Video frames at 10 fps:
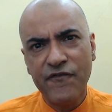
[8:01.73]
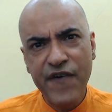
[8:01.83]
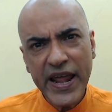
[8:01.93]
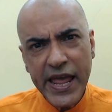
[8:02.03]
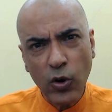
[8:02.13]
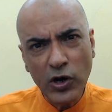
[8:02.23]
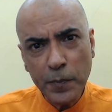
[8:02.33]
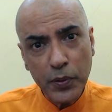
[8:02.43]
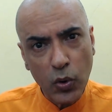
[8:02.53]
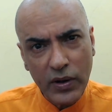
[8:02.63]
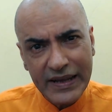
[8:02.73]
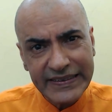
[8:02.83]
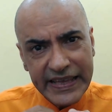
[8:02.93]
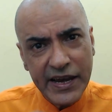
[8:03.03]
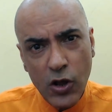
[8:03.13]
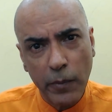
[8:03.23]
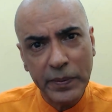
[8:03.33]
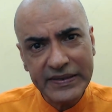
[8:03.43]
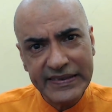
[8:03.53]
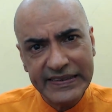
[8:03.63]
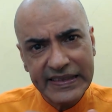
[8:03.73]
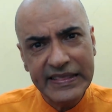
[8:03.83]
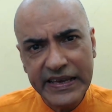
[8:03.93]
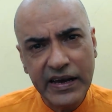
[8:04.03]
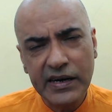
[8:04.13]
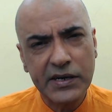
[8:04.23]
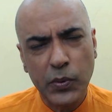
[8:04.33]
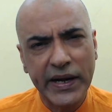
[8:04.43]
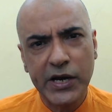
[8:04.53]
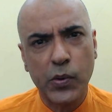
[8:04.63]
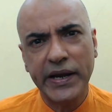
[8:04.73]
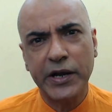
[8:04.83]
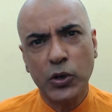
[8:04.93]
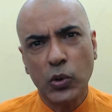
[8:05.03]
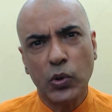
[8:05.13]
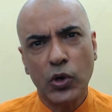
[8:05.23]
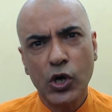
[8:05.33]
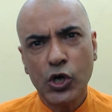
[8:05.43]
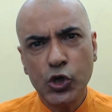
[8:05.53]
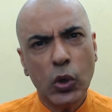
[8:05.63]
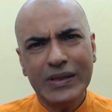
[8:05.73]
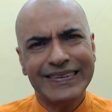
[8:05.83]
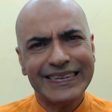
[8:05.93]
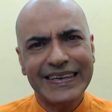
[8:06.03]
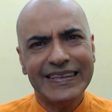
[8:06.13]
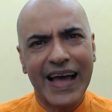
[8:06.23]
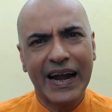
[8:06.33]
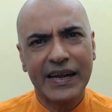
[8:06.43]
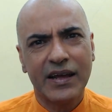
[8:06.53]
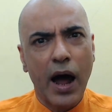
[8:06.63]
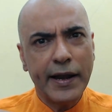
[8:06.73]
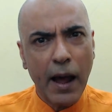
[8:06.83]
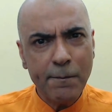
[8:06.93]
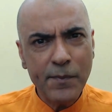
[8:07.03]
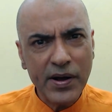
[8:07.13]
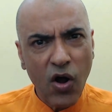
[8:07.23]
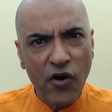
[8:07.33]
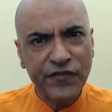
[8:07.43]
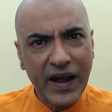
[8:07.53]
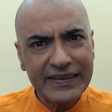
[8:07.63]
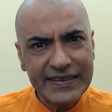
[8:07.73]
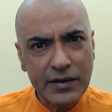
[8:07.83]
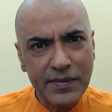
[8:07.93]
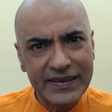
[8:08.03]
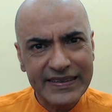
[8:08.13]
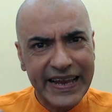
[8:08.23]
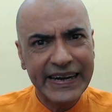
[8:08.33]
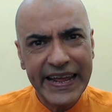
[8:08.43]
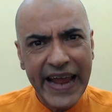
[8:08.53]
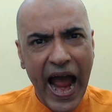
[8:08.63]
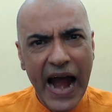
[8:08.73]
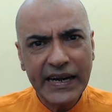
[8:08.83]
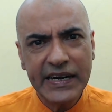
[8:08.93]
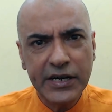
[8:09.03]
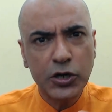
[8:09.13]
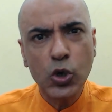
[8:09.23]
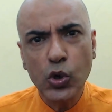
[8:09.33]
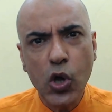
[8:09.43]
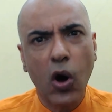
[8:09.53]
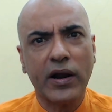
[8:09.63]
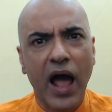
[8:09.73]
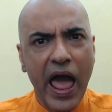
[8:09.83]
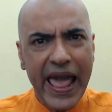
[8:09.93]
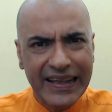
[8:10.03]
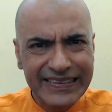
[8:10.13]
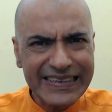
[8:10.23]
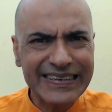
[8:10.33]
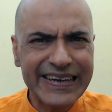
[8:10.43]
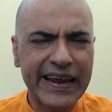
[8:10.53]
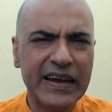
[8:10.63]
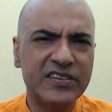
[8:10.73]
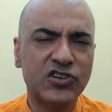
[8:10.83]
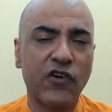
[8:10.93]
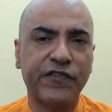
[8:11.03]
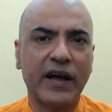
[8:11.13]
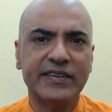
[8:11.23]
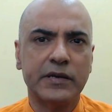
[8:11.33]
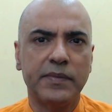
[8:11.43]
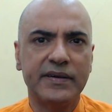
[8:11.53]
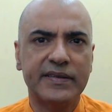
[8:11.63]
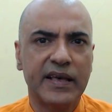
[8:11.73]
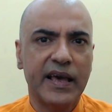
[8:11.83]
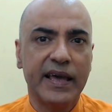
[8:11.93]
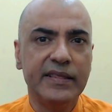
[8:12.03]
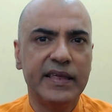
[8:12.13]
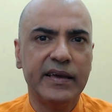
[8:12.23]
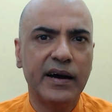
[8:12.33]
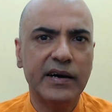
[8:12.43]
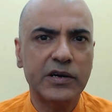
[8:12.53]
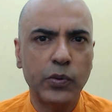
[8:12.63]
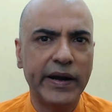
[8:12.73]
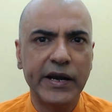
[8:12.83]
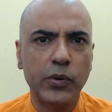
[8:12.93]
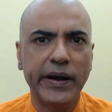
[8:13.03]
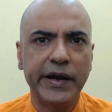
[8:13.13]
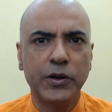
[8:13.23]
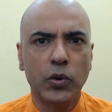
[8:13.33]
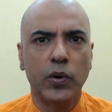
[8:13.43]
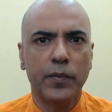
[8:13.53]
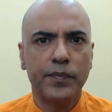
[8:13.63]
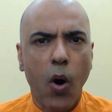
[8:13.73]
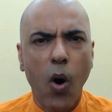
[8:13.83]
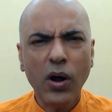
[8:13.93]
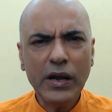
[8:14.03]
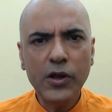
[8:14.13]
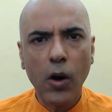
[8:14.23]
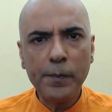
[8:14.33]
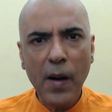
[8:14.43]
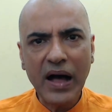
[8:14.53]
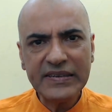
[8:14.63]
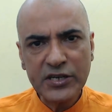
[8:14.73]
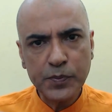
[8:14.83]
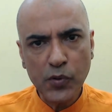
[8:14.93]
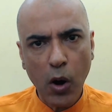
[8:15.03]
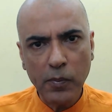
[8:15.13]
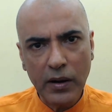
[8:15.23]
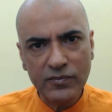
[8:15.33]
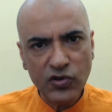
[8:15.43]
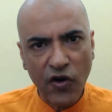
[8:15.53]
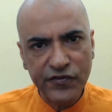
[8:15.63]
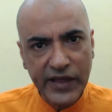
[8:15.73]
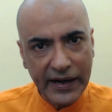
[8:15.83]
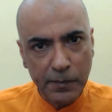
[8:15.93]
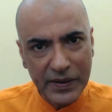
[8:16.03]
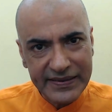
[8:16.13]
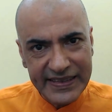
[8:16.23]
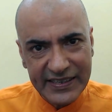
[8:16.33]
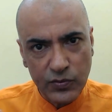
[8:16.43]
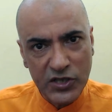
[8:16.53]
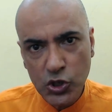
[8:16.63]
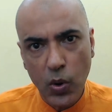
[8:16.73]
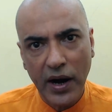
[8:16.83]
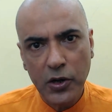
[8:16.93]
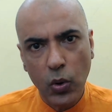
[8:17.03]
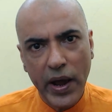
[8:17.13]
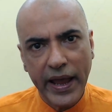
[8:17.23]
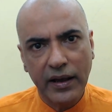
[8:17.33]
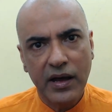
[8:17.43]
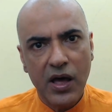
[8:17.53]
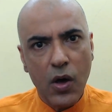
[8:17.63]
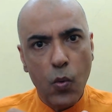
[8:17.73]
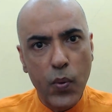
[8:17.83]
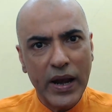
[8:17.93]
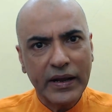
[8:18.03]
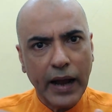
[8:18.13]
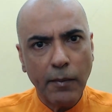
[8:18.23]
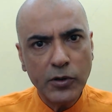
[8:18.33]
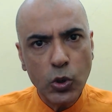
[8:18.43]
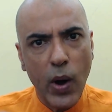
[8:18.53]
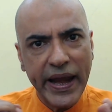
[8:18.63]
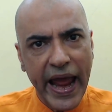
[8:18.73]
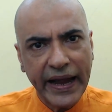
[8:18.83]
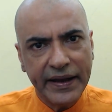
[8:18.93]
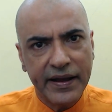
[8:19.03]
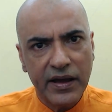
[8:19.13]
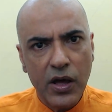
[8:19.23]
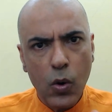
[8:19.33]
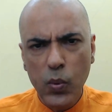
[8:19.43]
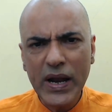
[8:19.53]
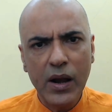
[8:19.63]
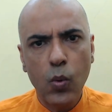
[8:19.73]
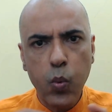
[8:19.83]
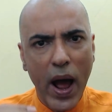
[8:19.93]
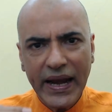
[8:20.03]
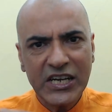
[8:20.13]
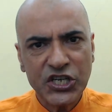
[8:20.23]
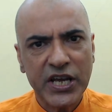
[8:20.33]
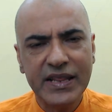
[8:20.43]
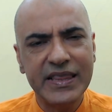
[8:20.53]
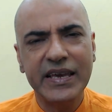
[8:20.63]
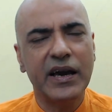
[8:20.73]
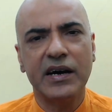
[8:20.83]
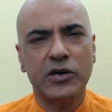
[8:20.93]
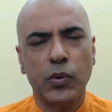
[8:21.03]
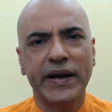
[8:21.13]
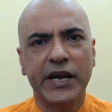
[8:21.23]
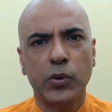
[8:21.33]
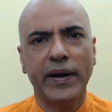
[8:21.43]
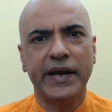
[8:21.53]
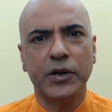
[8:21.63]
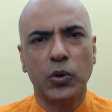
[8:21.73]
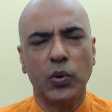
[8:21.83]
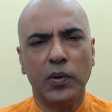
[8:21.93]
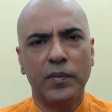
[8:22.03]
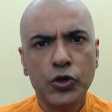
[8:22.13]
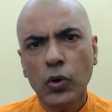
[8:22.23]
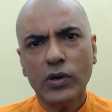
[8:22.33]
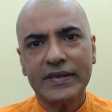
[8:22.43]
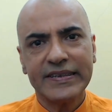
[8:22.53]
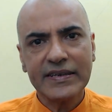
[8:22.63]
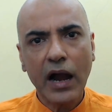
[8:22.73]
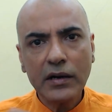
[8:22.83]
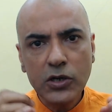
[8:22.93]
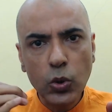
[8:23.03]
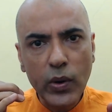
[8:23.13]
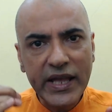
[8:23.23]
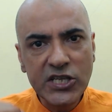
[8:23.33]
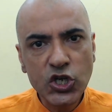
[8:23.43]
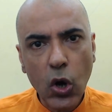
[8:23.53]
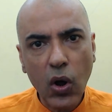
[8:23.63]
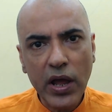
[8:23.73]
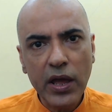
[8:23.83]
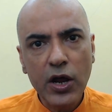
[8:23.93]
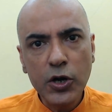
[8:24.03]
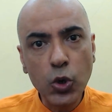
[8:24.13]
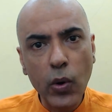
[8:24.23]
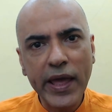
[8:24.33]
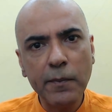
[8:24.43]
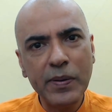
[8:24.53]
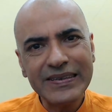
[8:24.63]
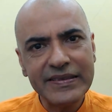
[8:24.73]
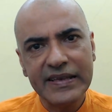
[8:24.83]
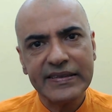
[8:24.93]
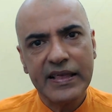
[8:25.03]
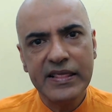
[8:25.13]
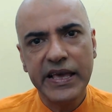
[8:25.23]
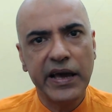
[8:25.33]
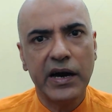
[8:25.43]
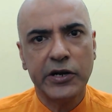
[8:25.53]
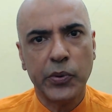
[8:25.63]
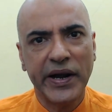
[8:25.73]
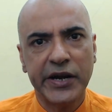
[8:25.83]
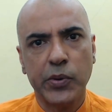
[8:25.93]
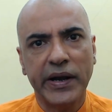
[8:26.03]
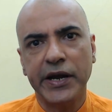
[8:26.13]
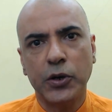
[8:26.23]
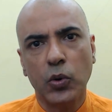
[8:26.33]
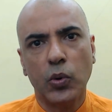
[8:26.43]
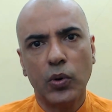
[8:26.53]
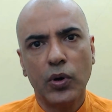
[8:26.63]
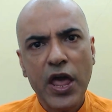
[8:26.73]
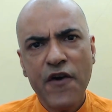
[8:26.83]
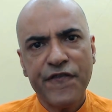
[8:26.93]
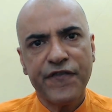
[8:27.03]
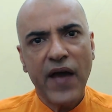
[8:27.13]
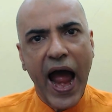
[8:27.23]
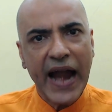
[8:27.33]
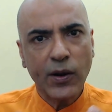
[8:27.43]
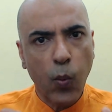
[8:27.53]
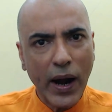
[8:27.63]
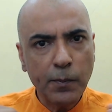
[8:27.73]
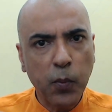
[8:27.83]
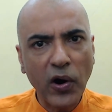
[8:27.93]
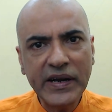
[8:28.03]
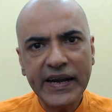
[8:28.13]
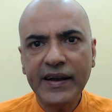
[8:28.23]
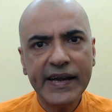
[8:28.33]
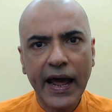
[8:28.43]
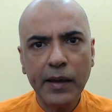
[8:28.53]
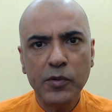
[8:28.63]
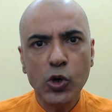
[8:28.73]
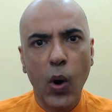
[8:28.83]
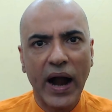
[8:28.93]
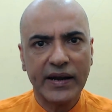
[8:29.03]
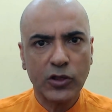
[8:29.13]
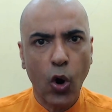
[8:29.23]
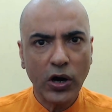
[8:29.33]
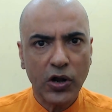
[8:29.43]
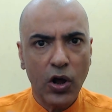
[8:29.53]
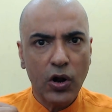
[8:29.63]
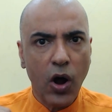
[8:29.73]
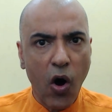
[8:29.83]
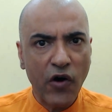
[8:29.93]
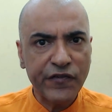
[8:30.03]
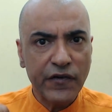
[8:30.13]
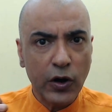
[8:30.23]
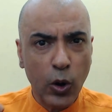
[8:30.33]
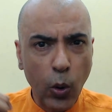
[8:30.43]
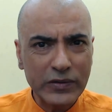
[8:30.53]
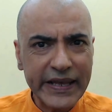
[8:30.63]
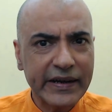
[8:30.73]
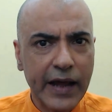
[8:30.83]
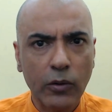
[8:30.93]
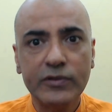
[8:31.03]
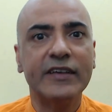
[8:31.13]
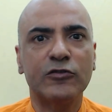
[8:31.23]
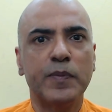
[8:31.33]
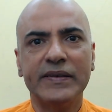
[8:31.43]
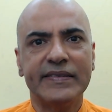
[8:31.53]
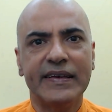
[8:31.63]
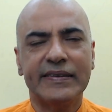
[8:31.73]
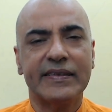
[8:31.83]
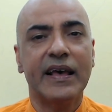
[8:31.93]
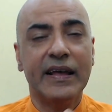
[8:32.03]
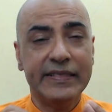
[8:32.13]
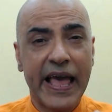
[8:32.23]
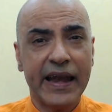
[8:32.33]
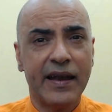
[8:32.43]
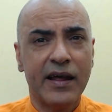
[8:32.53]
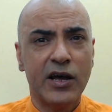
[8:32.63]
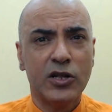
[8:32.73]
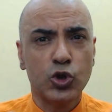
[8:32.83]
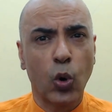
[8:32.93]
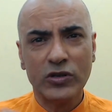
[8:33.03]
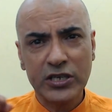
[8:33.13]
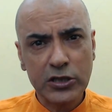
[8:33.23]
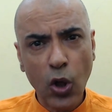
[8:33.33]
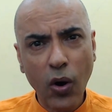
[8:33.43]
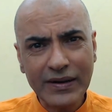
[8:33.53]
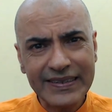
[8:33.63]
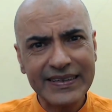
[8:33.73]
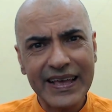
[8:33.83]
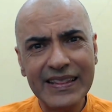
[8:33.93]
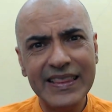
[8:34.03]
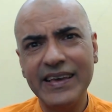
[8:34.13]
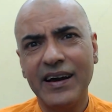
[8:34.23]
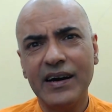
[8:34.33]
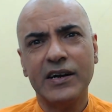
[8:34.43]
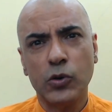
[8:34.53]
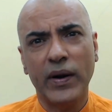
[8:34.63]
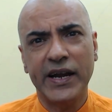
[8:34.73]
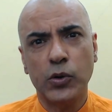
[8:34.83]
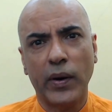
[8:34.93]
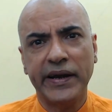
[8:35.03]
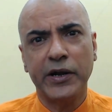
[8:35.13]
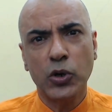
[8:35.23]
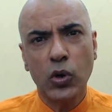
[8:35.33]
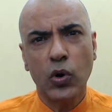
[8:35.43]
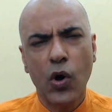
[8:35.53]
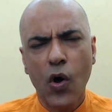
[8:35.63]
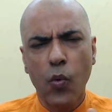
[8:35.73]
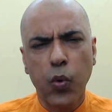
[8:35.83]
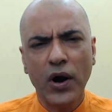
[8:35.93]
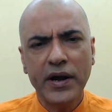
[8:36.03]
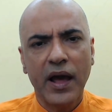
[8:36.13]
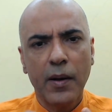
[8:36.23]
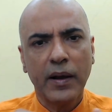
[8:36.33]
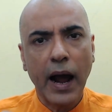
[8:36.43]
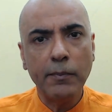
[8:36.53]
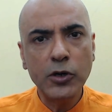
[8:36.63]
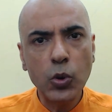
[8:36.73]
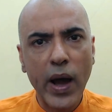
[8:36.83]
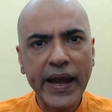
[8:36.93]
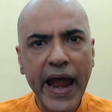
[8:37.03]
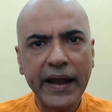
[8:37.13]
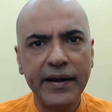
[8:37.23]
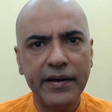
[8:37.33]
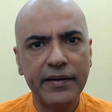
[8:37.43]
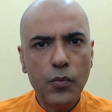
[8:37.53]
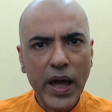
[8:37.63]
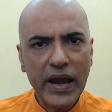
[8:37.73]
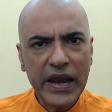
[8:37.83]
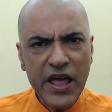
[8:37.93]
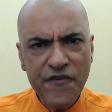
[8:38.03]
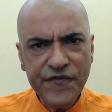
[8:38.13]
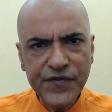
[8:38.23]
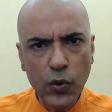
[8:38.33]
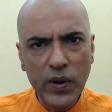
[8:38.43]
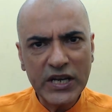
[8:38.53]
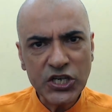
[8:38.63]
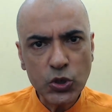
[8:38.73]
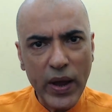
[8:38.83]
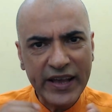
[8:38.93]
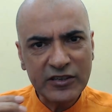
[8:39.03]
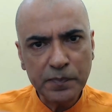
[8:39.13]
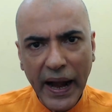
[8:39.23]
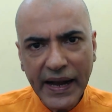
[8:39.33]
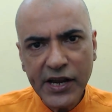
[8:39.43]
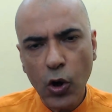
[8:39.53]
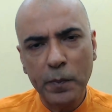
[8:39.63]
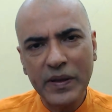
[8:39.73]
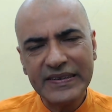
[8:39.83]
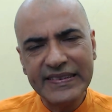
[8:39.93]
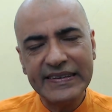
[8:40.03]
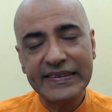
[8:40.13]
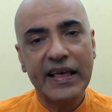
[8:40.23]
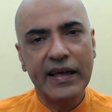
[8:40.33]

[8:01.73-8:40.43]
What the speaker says: very good progress in your business in the year 2022. You'll see that a number of customers getting added to your existing list of customers in the year 2022. All your past problems of that business which you are doing will come to an end, will vanish in the year 2022. You'd start to enjoy doing business in the year 2022. If at one point in time you had thought of closing down this business, then those thoughts in the year 2022 would come to an end. Well, if you wish to expand your business,